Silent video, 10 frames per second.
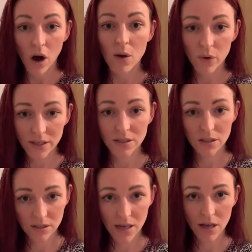I went to
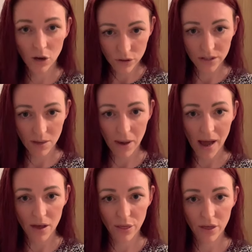see an
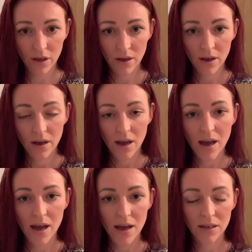osteopath
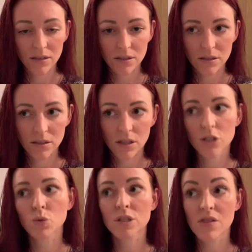and this
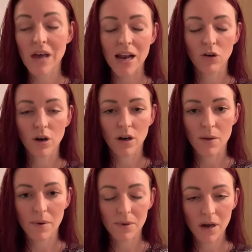wasn't that long ago,
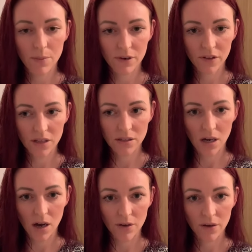maybe a couple of years
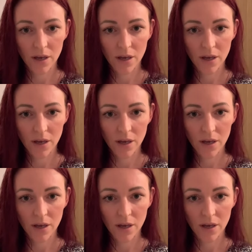ago,